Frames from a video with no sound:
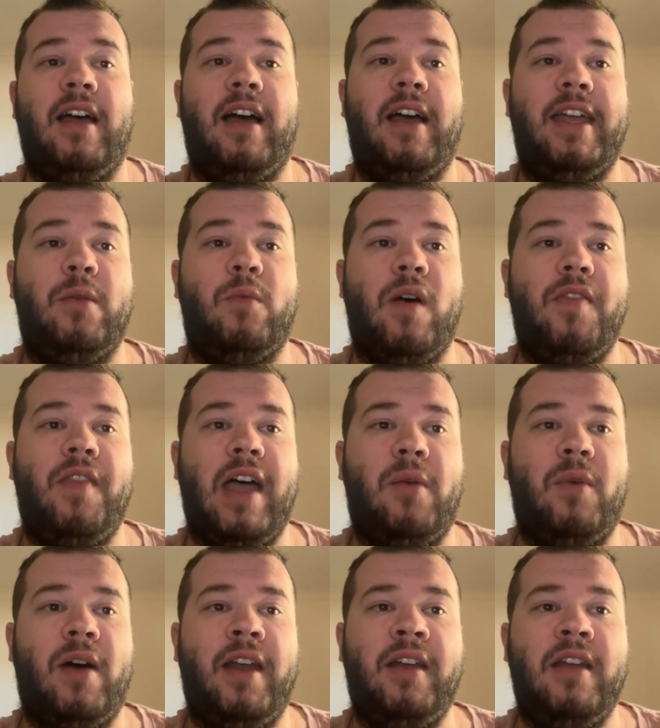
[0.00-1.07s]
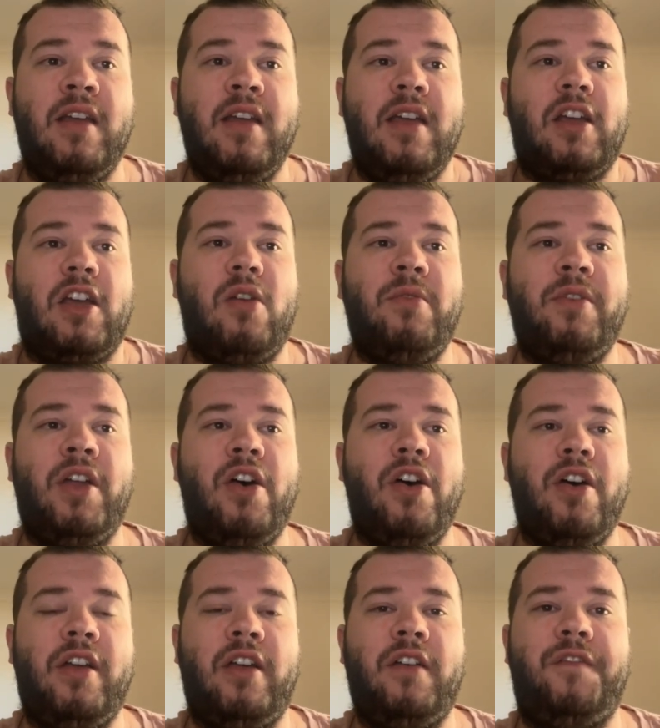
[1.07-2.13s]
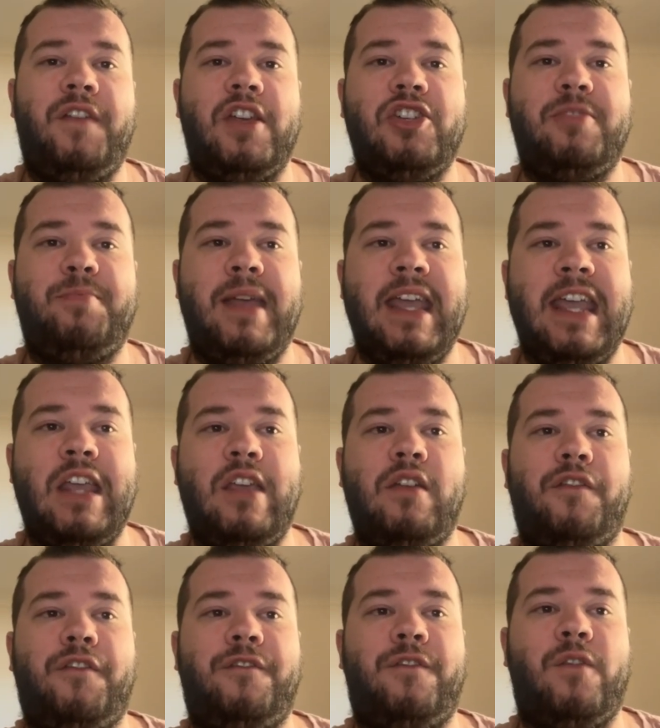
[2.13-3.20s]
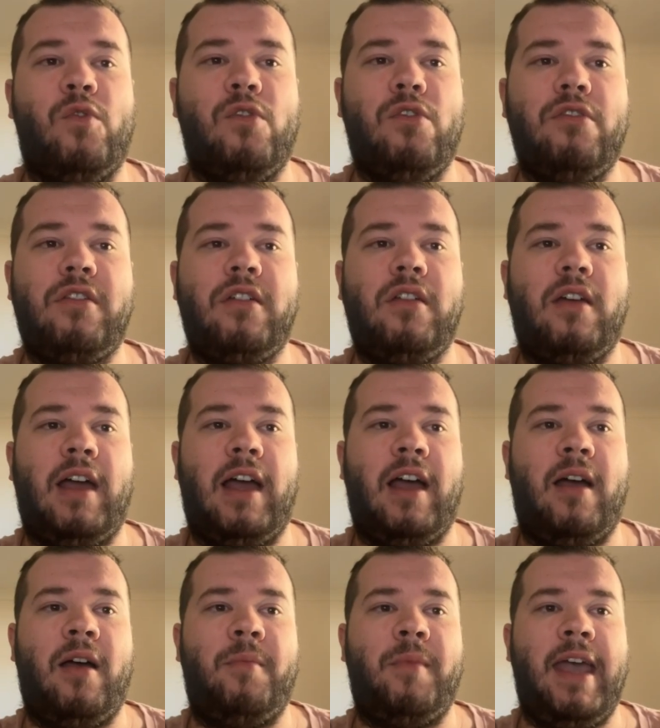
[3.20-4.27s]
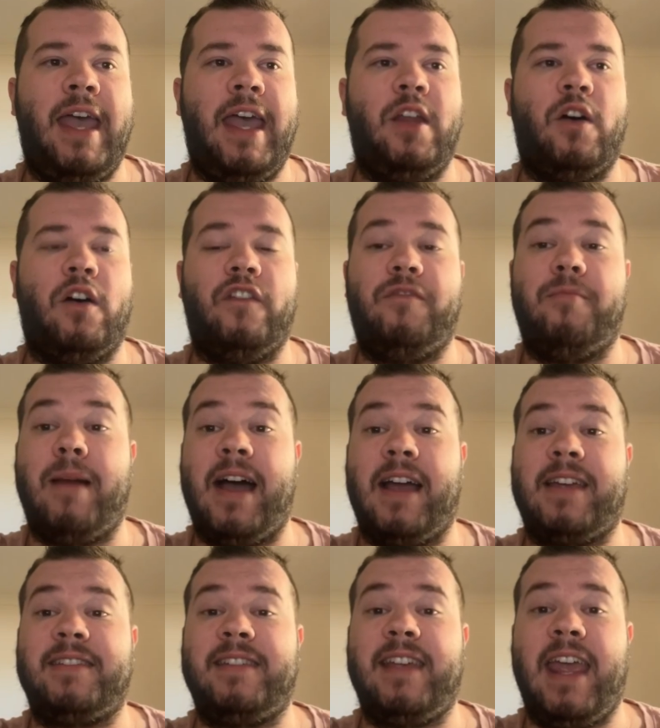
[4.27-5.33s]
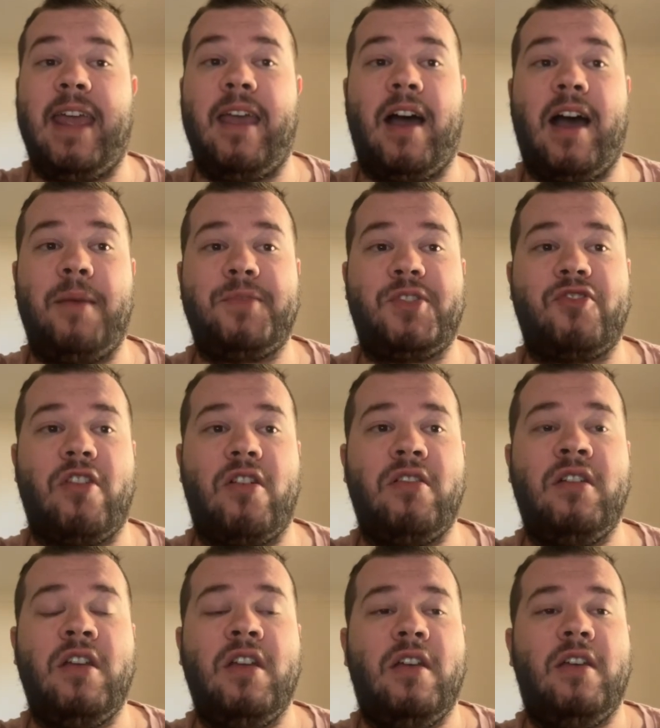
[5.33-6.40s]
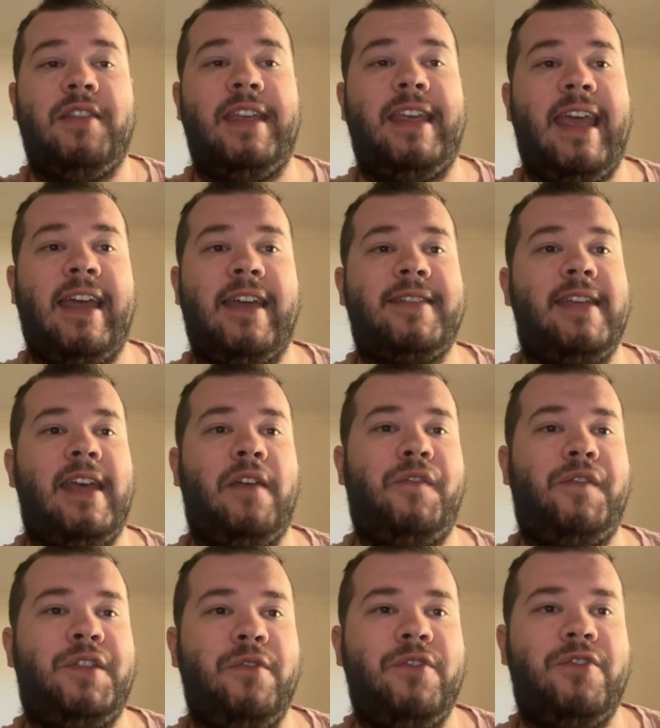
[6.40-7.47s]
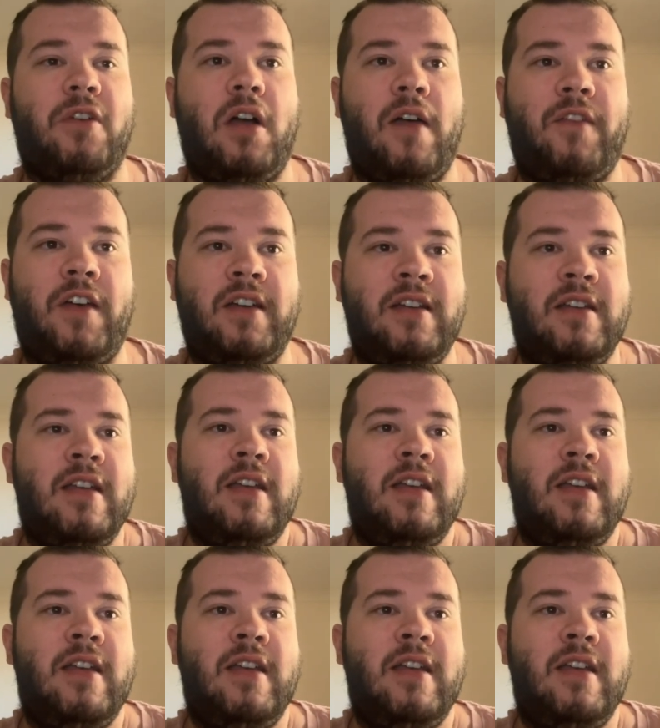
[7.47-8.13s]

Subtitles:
He won that one. Colton Herter finished P4 ahead of Marcus Armstrong, the ex-F2 driver.